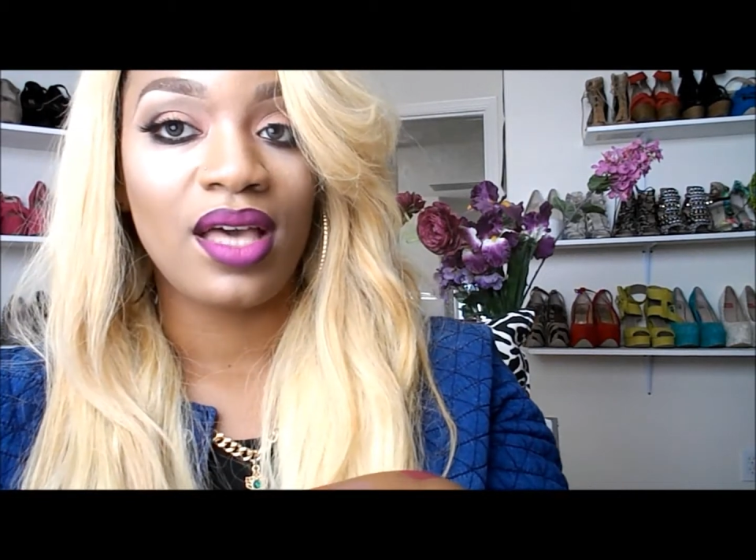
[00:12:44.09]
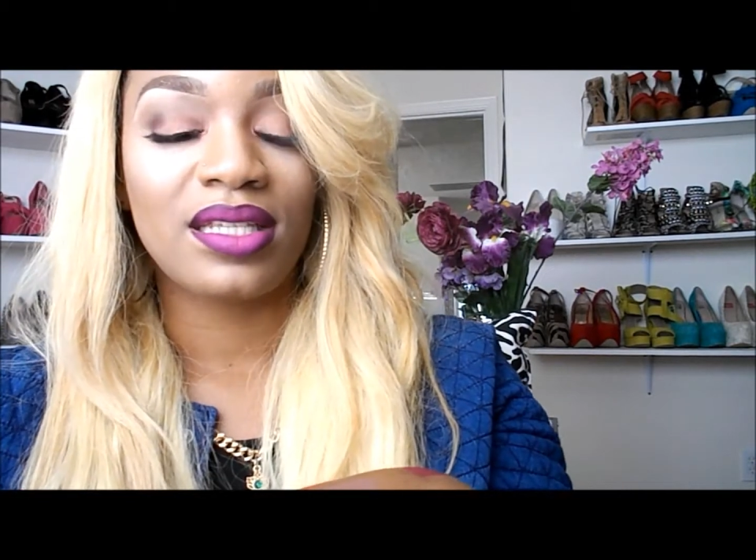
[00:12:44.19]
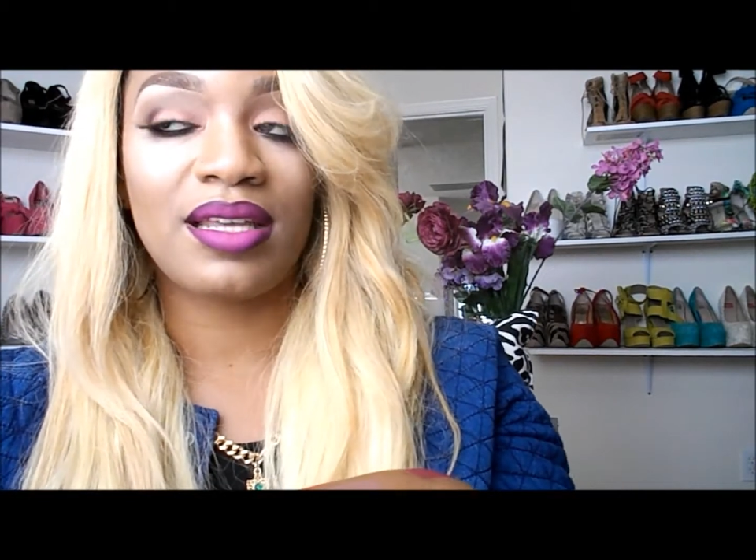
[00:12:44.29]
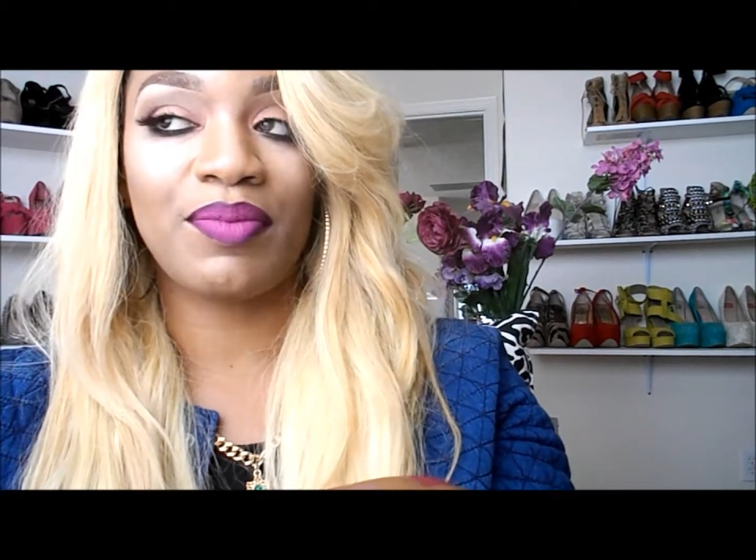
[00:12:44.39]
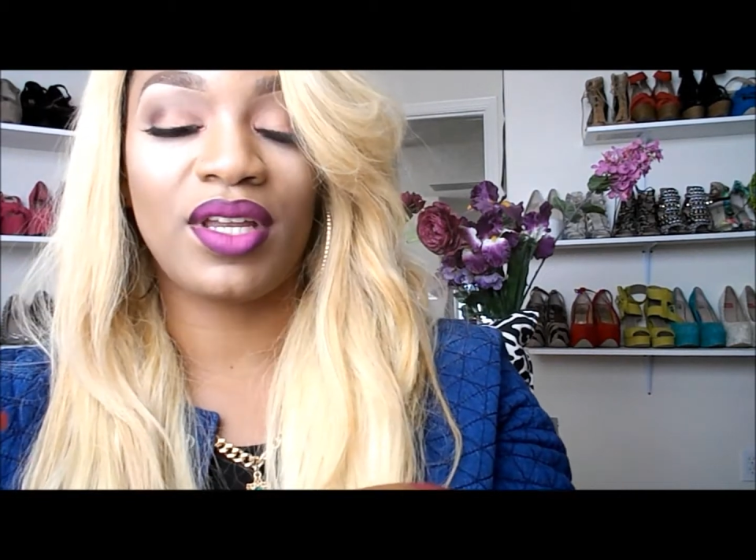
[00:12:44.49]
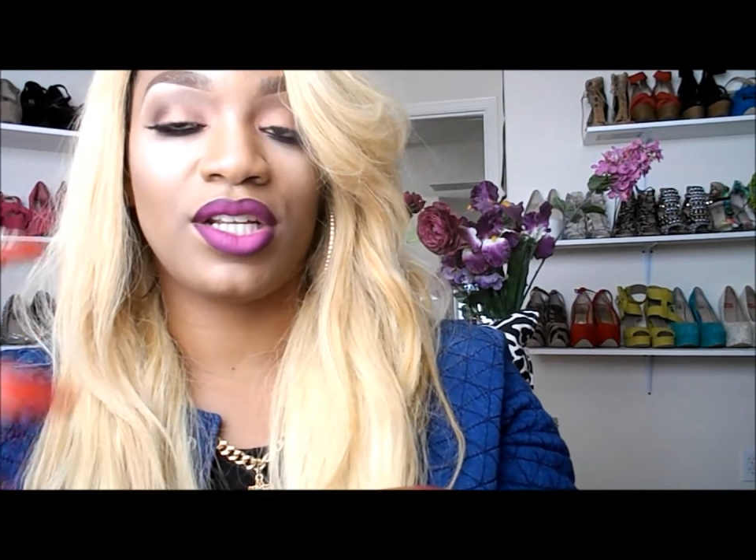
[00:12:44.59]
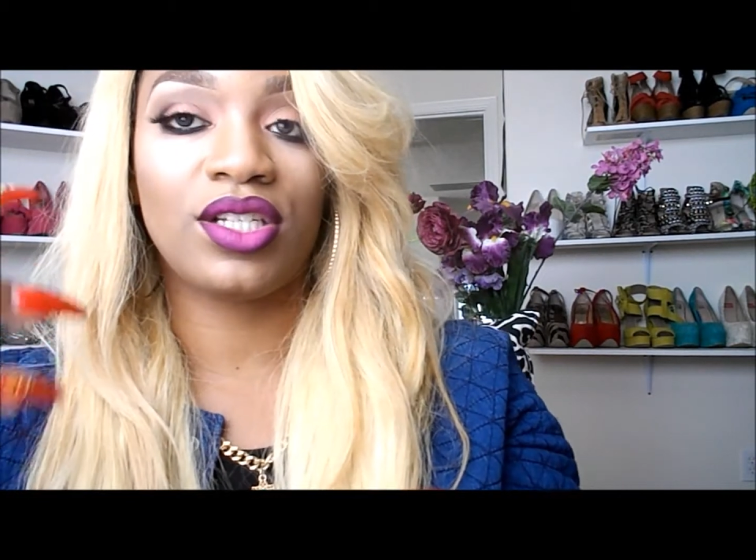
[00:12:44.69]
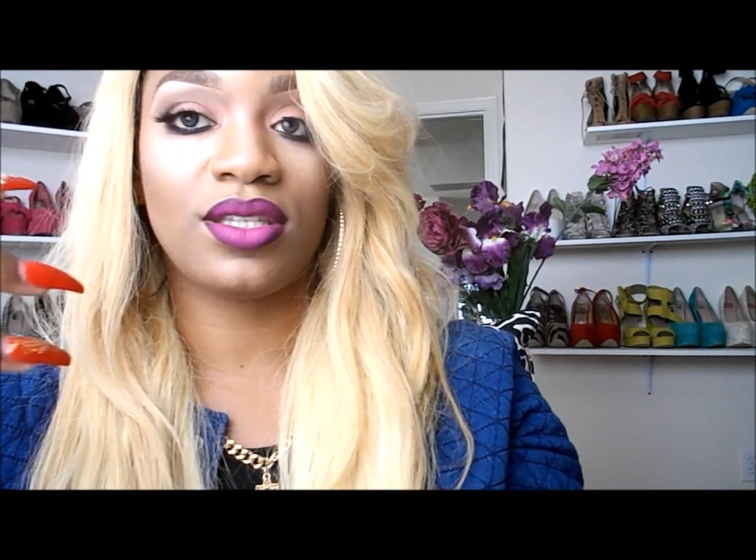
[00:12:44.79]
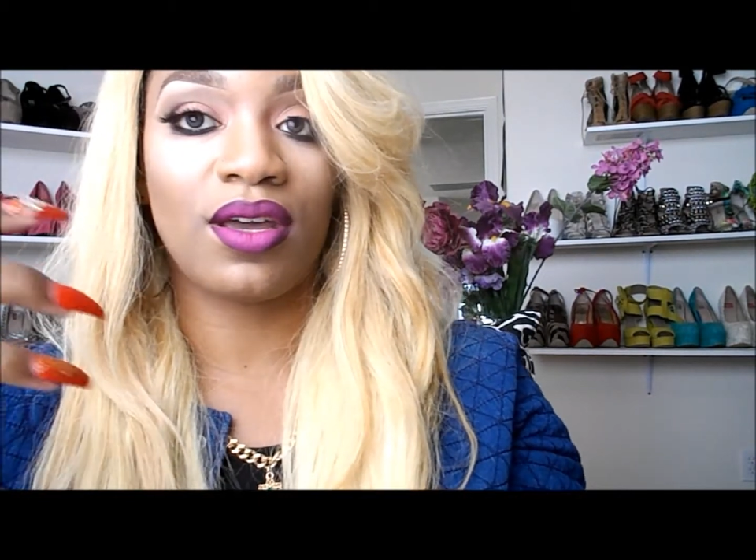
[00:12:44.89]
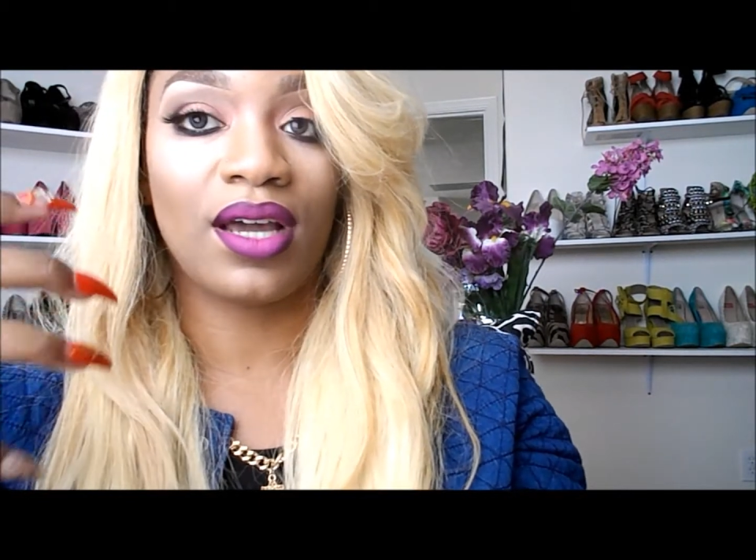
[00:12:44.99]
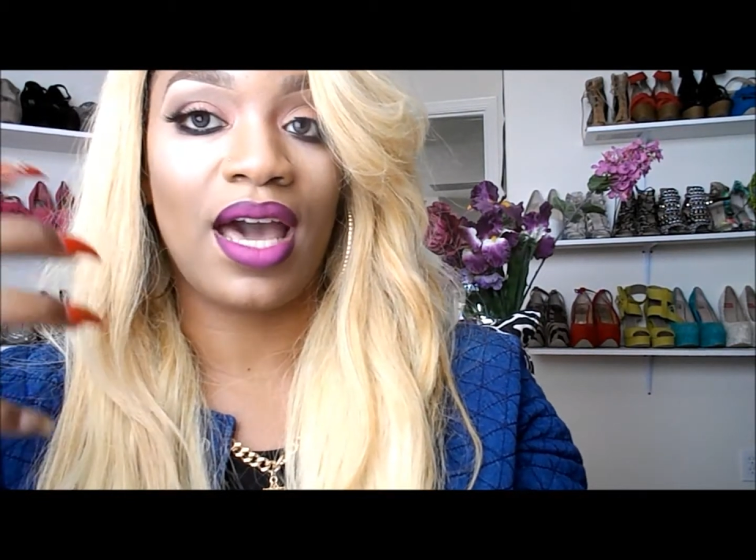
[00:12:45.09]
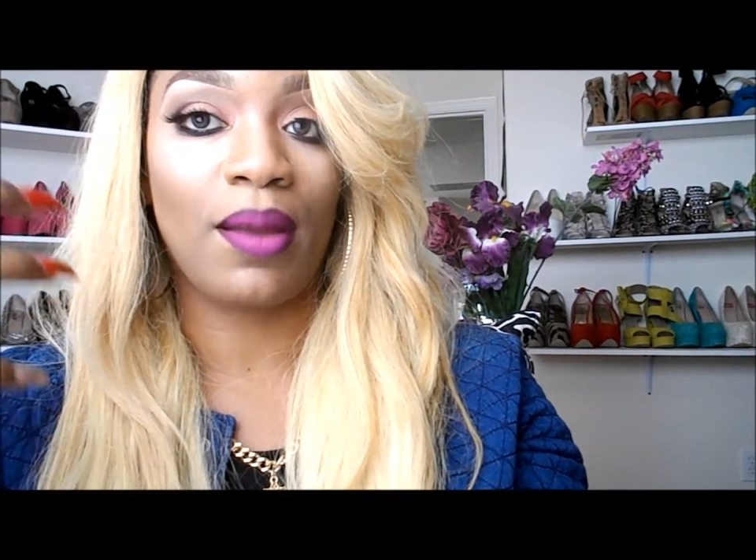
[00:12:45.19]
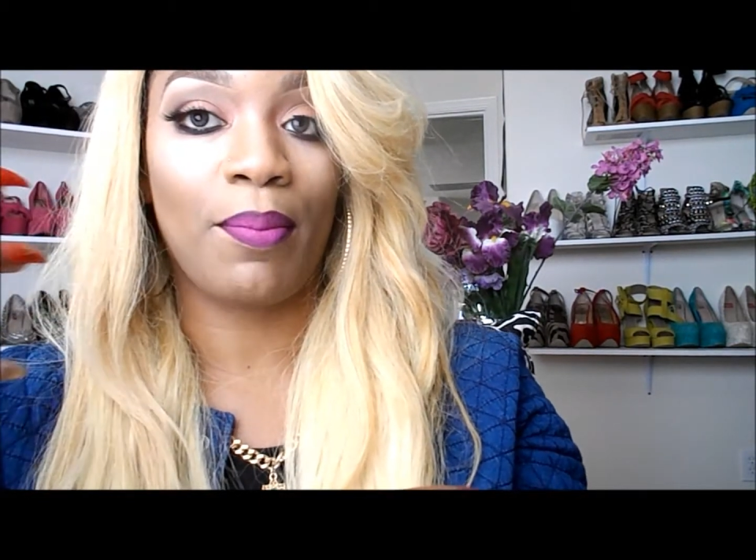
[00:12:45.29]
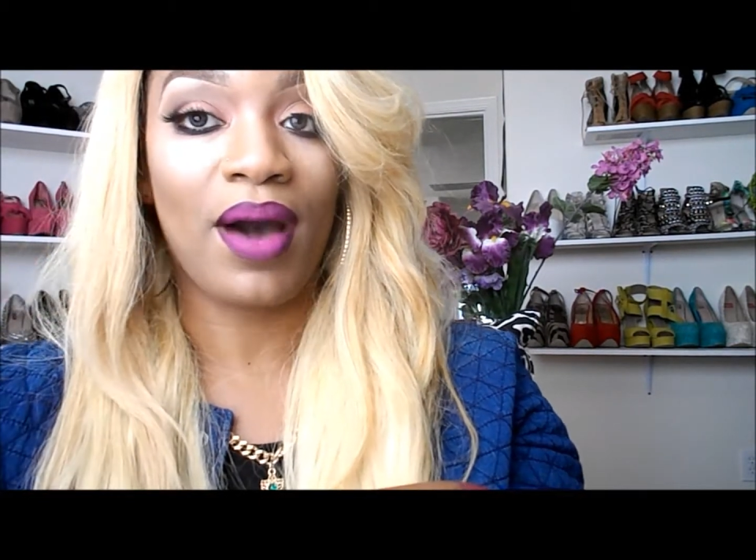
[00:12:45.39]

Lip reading: something that's just going to kind of